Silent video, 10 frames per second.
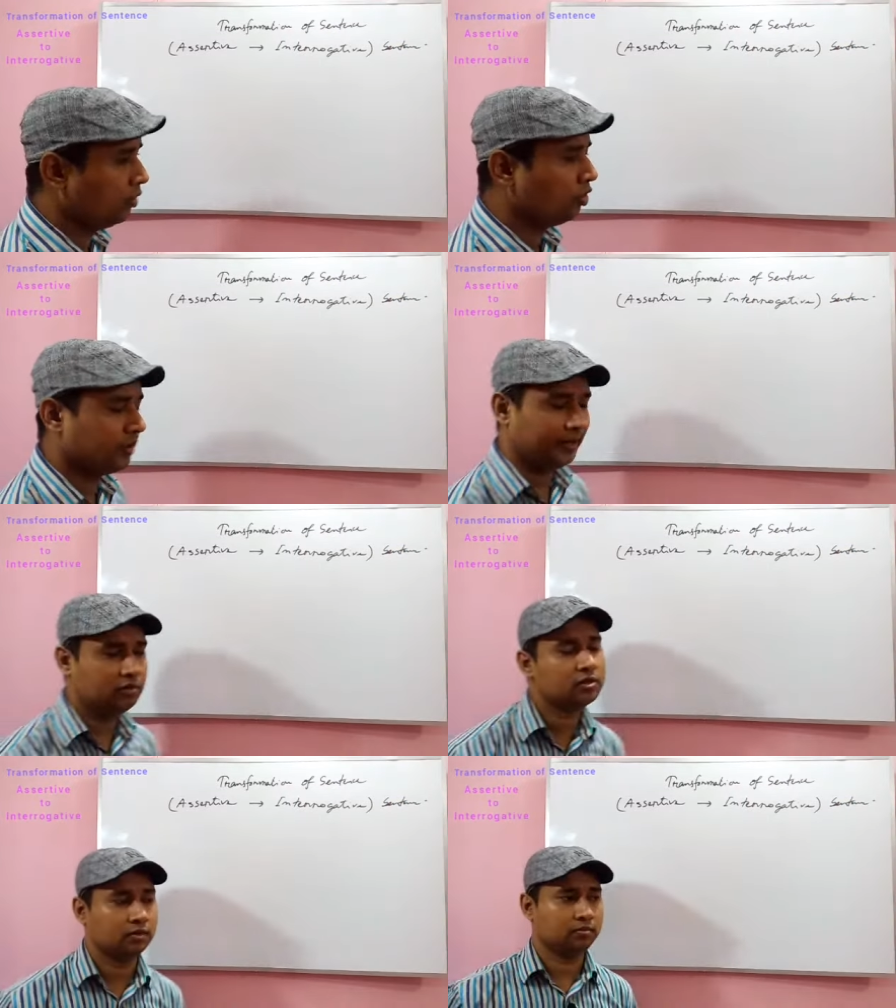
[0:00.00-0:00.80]
you know
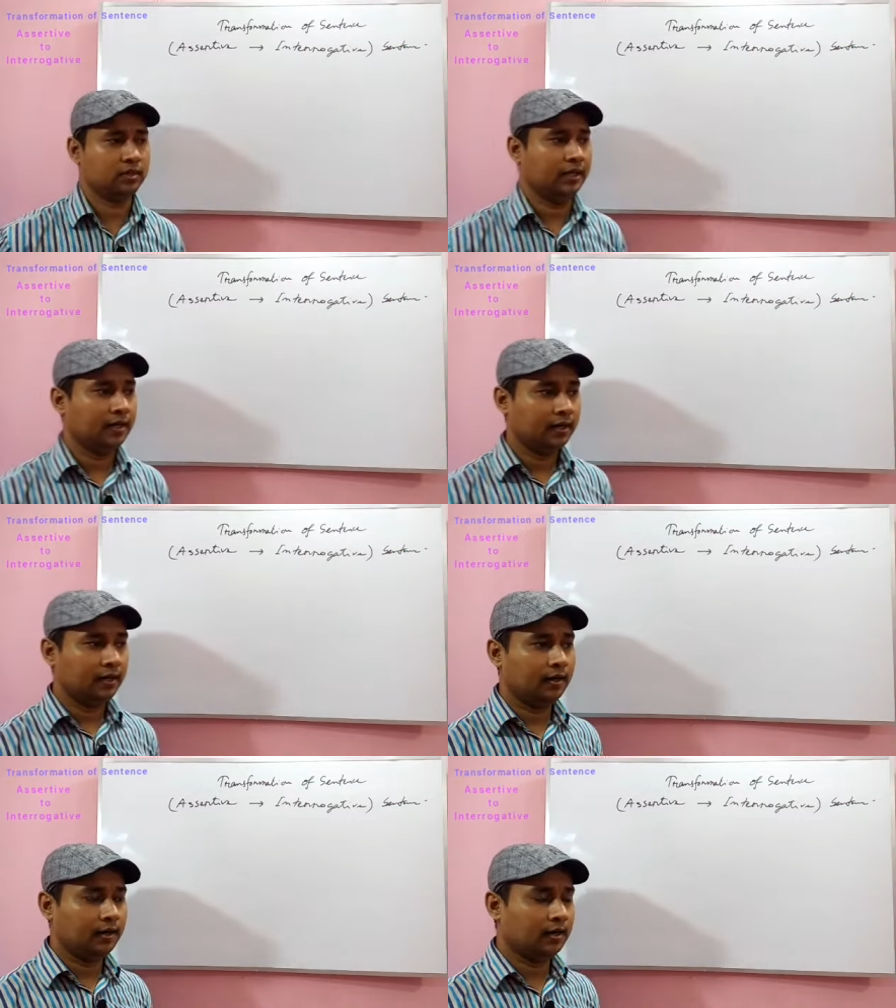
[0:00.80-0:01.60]
that
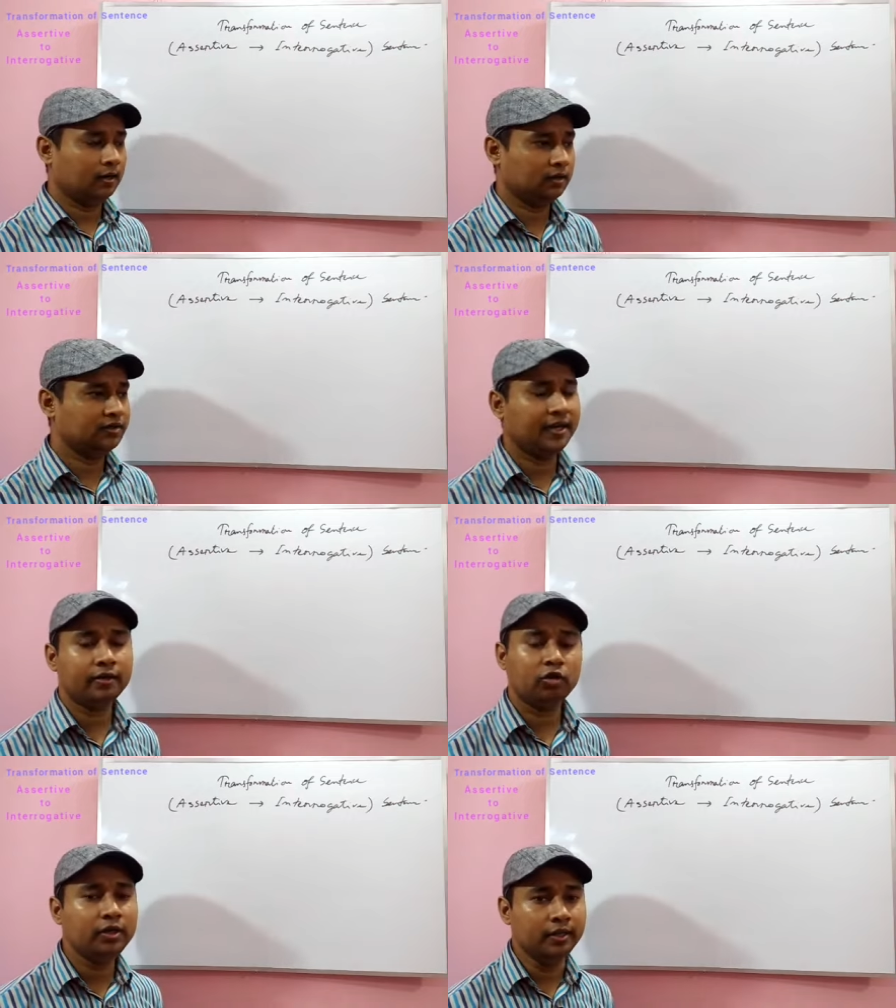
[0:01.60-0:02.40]
there
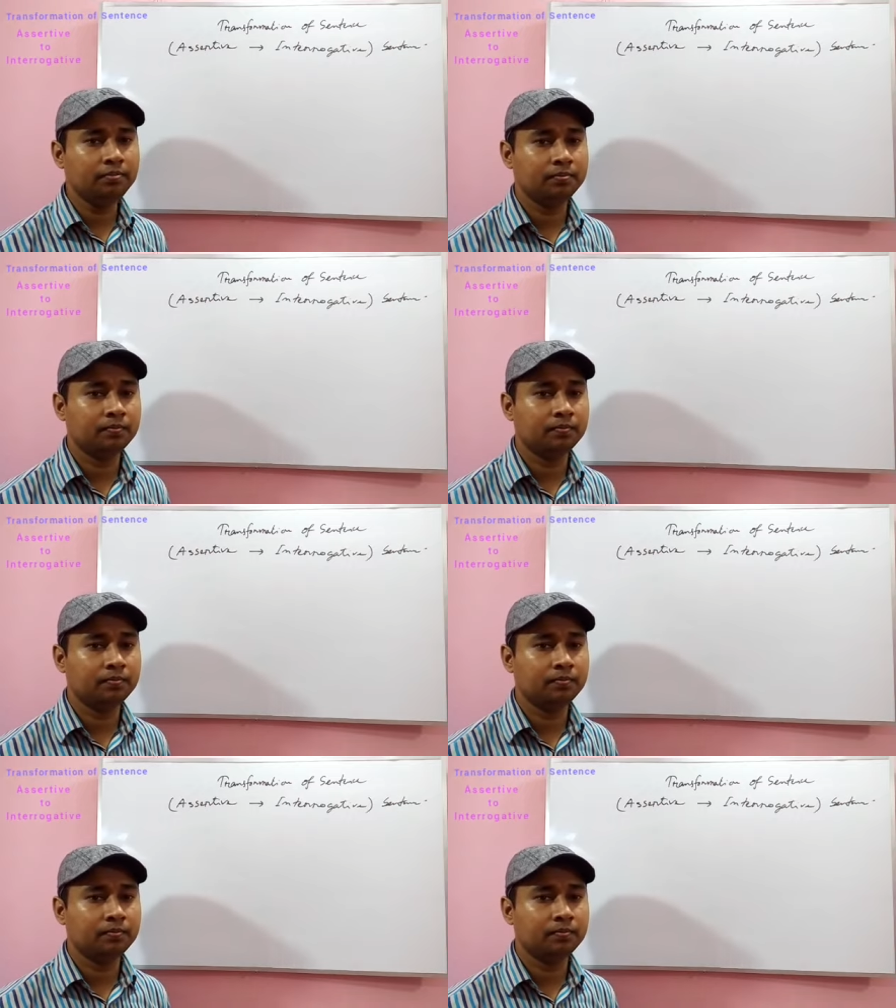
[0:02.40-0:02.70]
are only